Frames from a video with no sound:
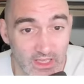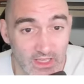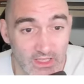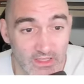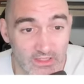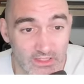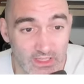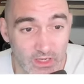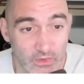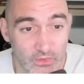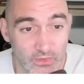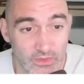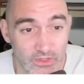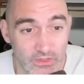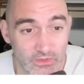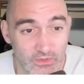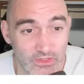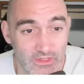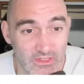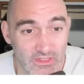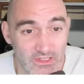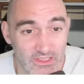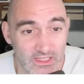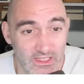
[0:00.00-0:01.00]
So you
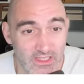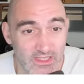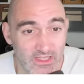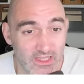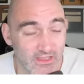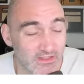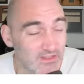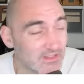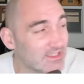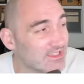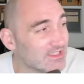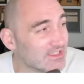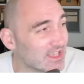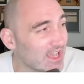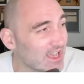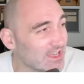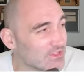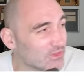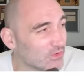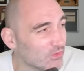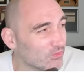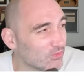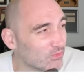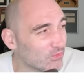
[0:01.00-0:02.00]
could see that these guys
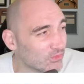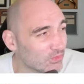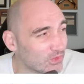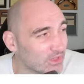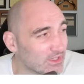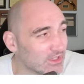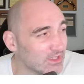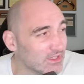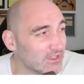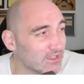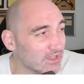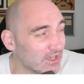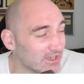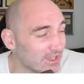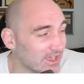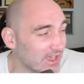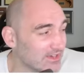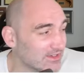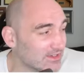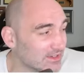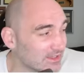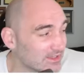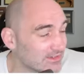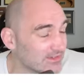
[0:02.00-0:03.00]
are really, again,